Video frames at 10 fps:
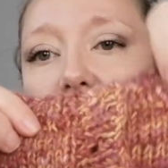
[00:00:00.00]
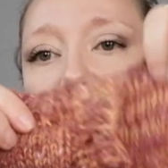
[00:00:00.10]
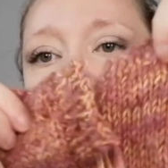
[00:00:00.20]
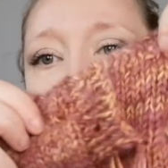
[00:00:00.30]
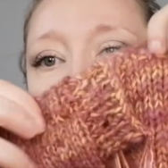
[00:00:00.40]

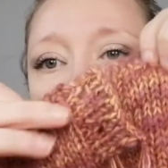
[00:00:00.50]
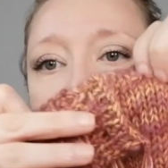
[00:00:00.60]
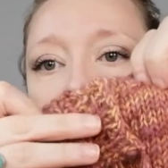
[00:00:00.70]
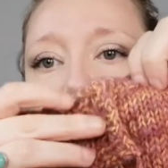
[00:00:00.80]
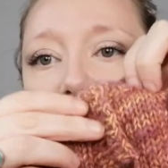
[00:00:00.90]
for
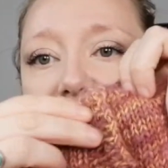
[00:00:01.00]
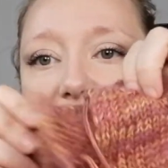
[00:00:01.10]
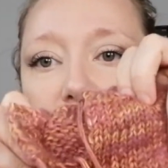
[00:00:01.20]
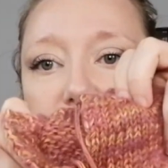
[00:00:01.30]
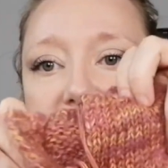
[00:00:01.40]
some
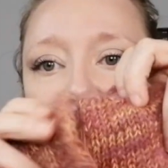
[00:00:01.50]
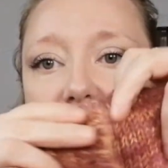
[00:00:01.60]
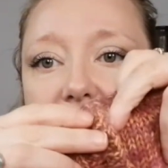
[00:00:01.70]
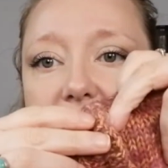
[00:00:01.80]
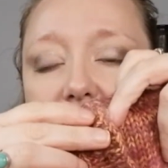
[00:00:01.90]
snap
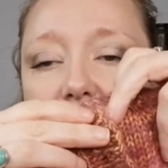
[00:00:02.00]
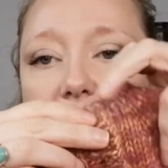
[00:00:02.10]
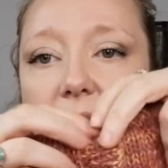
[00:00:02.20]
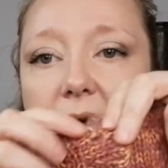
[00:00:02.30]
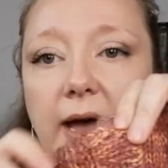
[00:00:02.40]
buttons.
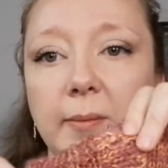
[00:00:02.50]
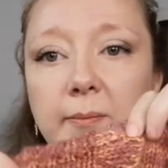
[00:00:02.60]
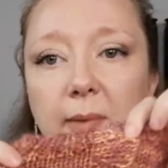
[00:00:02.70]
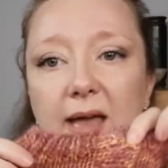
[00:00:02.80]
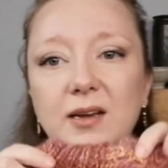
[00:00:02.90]

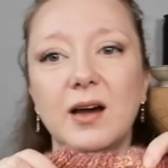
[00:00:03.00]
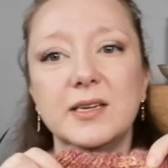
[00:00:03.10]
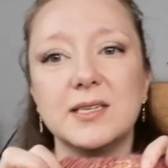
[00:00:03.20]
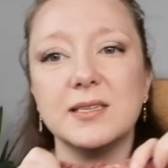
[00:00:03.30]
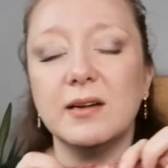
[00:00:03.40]
And I
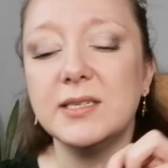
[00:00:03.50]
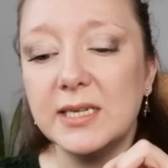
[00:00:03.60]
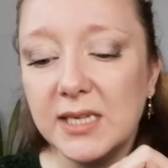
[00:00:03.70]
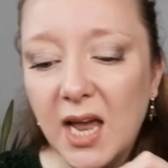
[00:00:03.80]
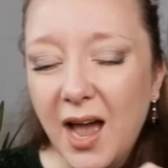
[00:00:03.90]

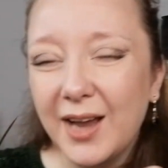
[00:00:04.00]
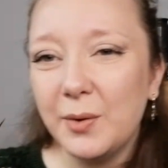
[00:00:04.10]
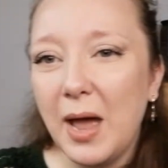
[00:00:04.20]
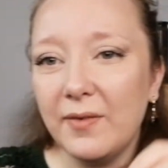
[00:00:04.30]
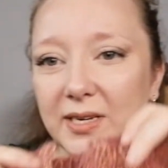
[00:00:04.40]
decided I
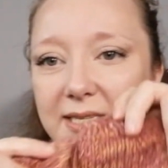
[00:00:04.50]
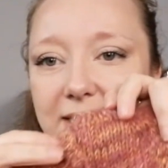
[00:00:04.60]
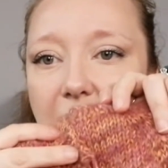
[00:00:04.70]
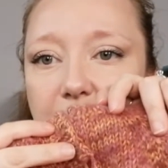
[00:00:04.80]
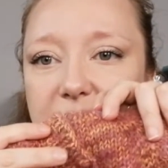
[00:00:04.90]
don't have any
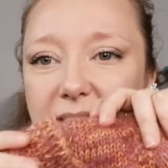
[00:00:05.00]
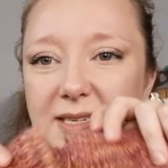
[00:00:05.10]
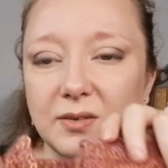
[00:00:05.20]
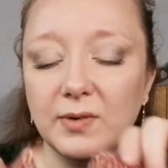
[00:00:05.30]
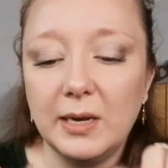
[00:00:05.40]
snaps. I
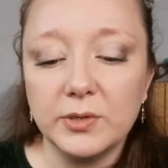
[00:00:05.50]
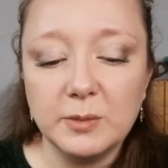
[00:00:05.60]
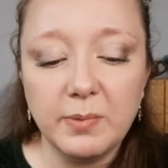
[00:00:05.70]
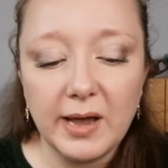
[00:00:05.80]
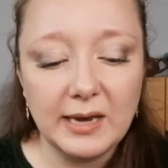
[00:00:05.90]
didn't really want
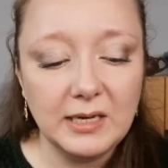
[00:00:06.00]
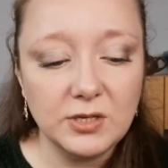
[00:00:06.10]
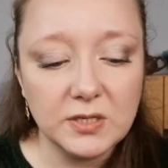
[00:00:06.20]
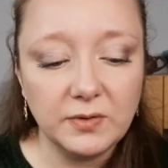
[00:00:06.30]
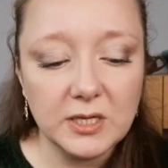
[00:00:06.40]
to buy any
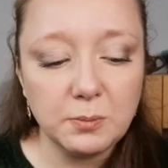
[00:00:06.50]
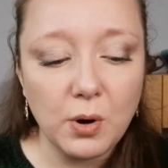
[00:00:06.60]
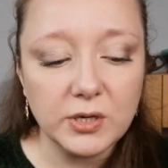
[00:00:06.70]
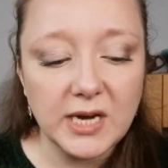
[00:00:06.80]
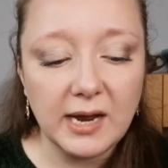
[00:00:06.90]
just for this
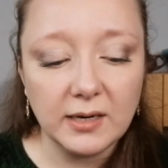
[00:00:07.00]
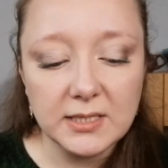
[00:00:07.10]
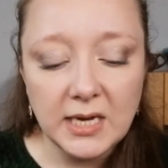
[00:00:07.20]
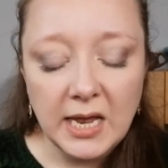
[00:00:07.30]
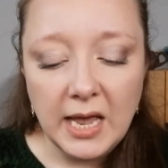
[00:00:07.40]

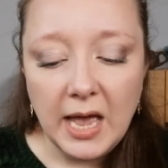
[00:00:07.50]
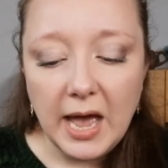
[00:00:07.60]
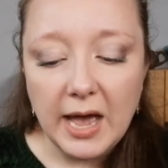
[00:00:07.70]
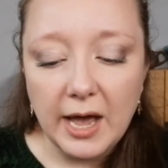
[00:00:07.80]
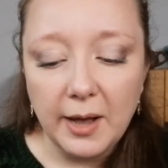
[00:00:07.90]
project.
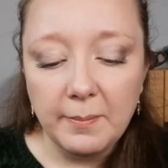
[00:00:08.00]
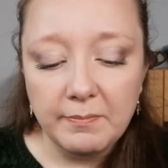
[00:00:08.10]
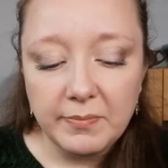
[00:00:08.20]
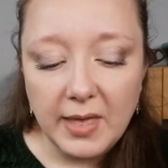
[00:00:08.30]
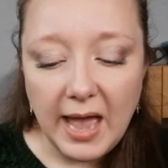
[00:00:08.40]

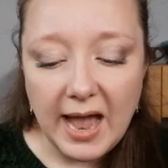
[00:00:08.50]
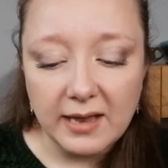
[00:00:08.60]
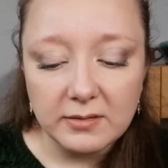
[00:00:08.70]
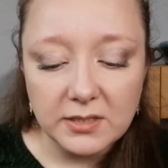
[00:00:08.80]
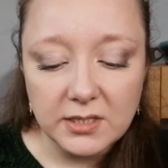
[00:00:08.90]

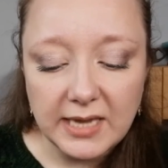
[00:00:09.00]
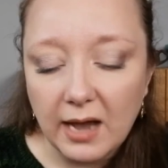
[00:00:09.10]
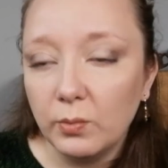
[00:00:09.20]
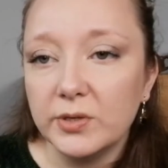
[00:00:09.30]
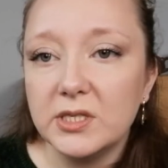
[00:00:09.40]
And
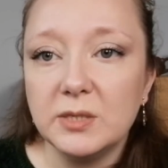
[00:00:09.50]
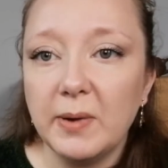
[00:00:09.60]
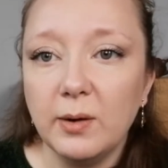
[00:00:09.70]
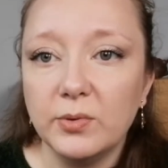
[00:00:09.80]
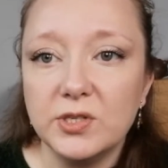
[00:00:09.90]
yeah, I wanted to
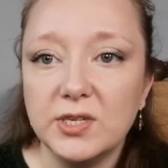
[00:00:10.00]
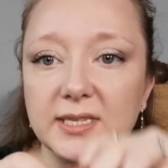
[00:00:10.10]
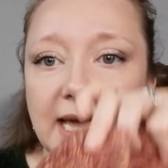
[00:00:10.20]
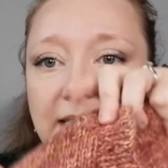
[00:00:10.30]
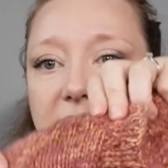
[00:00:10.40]
be able to
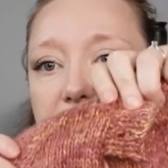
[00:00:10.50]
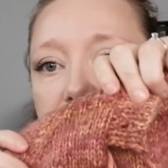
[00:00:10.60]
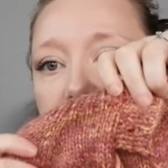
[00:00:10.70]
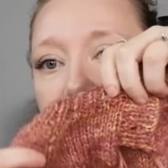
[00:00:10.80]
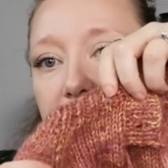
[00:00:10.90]
just get it
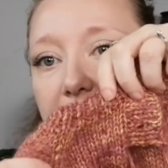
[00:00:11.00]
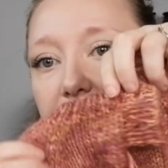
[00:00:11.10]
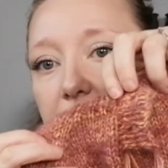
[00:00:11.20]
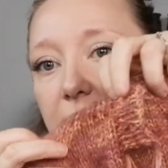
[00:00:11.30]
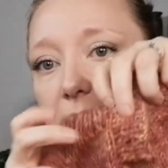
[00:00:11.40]
done and get
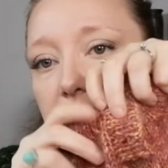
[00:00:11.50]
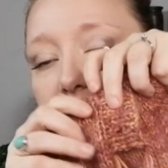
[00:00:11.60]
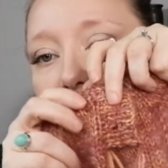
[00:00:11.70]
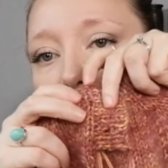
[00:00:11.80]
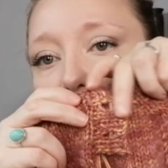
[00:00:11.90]
it
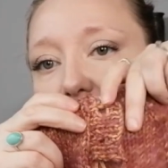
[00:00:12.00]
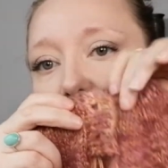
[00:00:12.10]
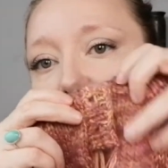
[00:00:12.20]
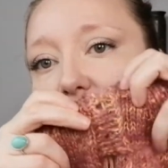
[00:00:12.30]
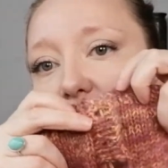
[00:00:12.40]
sort of
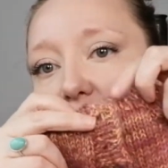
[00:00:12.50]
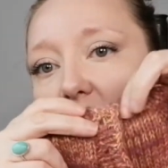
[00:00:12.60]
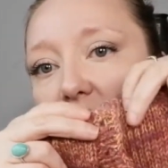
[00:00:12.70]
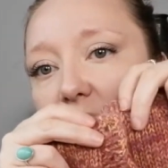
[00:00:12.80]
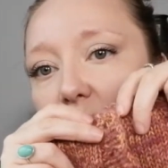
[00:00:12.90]
like
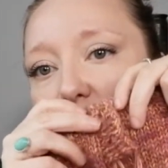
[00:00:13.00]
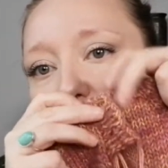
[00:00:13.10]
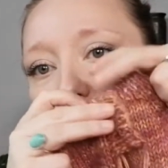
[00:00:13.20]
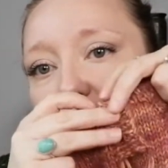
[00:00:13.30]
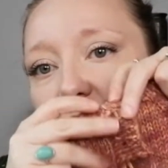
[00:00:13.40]
photographed and on my
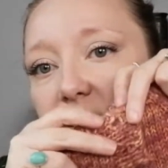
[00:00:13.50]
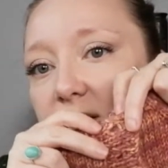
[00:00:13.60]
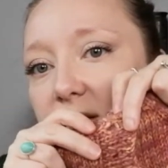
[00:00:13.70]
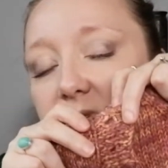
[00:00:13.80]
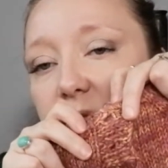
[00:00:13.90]
daughter
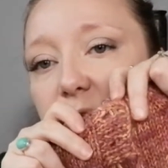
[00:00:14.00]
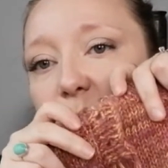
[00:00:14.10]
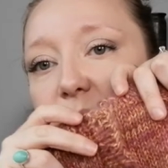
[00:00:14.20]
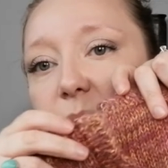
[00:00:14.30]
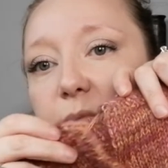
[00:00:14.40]
as soon as
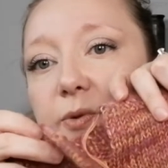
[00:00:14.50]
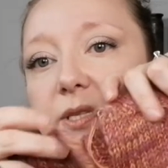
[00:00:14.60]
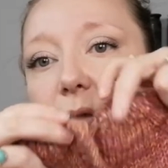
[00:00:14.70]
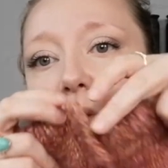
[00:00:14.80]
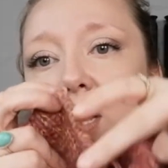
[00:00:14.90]
possible.
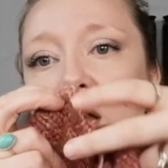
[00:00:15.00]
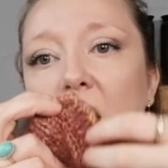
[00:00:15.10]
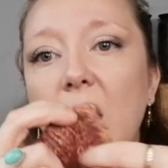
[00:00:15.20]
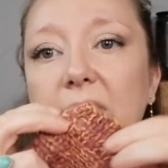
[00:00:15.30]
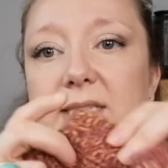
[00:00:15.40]
So
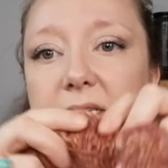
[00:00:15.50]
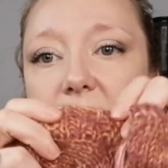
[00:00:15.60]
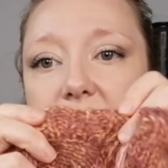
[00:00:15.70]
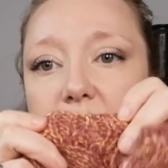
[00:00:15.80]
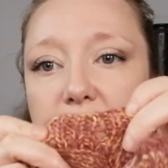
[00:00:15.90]
I did
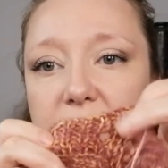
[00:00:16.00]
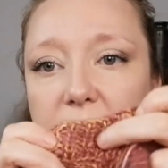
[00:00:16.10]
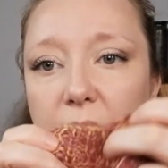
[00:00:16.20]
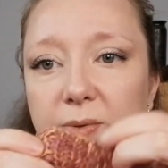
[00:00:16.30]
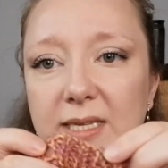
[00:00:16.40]
some
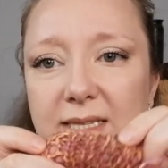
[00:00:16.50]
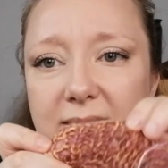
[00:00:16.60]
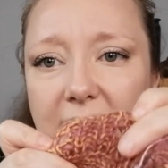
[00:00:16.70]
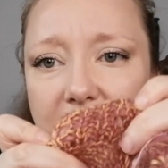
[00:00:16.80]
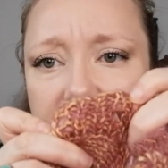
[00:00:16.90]
buttonholes
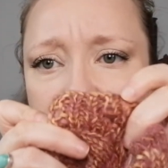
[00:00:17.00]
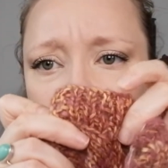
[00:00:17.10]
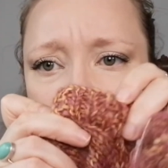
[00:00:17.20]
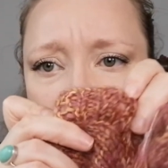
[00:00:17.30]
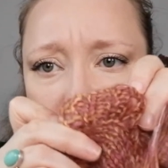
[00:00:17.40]
instead. I
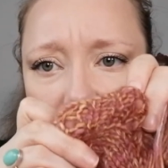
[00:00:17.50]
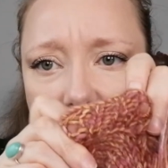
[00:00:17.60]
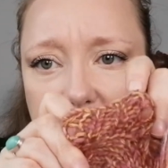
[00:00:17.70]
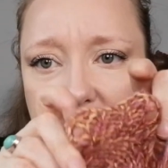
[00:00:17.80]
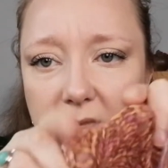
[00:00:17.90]
don't know if you
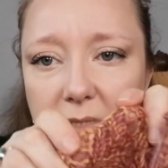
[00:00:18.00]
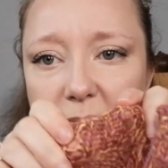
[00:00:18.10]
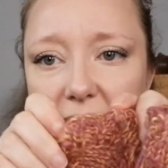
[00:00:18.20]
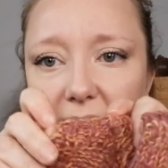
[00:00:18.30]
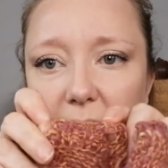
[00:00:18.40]
can see these
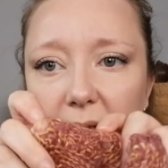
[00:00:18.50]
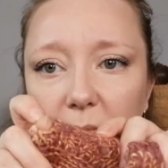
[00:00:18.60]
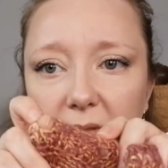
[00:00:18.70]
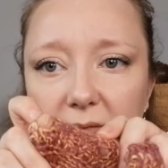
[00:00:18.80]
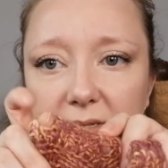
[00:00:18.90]
particularly well,
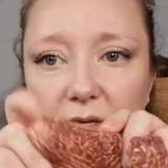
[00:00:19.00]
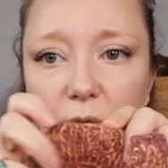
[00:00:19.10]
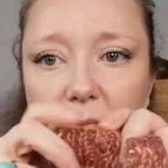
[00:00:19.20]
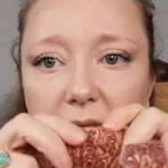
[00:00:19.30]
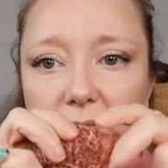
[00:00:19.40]
but there is a couple